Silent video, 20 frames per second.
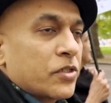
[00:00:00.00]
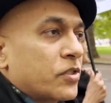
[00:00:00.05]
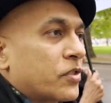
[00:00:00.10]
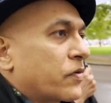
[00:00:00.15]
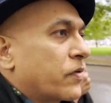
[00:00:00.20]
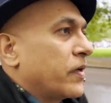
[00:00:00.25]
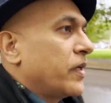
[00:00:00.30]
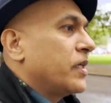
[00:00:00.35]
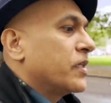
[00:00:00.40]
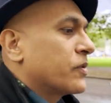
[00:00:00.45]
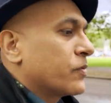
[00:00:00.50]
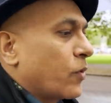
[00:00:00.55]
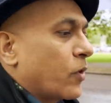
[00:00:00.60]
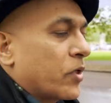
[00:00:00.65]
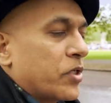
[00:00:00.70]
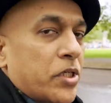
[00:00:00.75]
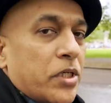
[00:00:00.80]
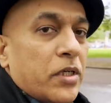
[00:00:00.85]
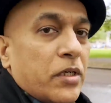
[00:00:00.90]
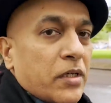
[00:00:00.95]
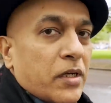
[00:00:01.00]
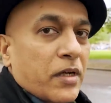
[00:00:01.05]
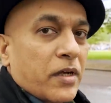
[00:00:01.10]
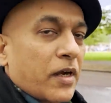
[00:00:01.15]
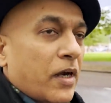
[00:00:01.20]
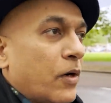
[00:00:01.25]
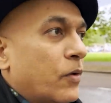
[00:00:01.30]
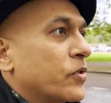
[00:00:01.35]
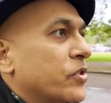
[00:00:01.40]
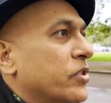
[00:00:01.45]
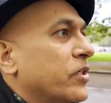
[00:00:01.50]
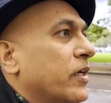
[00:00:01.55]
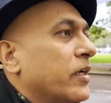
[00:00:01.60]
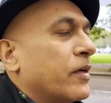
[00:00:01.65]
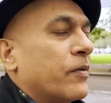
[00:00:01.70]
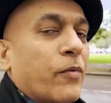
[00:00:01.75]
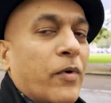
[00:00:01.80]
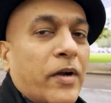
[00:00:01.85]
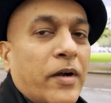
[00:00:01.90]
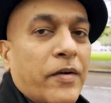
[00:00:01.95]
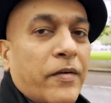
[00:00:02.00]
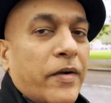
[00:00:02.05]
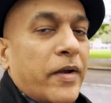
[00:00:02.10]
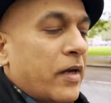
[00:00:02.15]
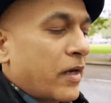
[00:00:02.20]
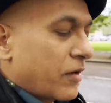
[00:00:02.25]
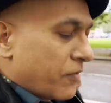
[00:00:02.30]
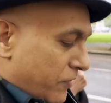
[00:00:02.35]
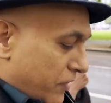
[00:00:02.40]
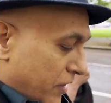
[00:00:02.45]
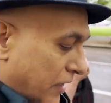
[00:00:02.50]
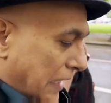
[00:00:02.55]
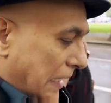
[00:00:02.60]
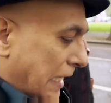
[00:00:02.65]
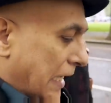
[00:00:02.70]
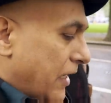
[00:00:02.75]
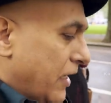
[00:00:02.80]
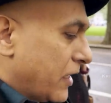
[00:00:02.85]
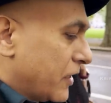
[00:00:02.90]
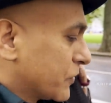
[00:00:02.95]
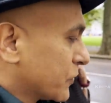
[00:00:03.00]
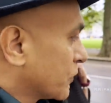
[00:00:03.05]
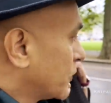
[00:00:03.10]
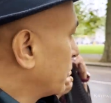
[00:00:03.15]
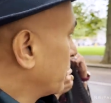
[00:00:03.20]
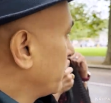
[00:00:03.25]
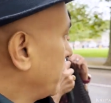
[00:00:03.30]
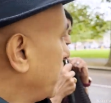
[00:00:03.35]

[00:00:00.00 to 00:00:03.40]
Shri is watching the crowds and wondering if the king is going to